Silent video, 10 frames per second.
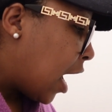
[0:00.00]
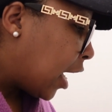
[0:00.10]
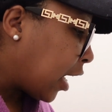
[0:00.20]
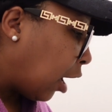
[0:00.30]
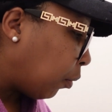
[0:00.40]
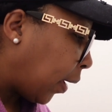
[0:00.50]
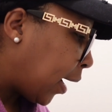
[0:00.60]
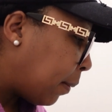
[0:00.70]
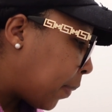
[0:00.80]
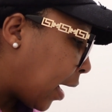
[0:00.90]
And I
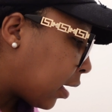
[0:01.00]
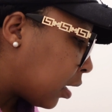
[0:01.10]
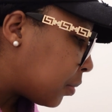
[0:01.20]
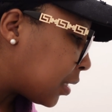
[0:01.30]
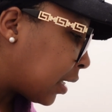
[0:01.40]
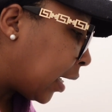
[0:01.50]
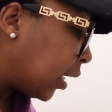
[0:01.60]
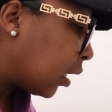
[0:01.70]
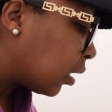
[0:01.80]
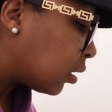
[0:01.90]
ran back
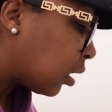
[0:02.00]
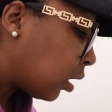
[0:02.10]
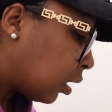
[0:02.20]
upstairs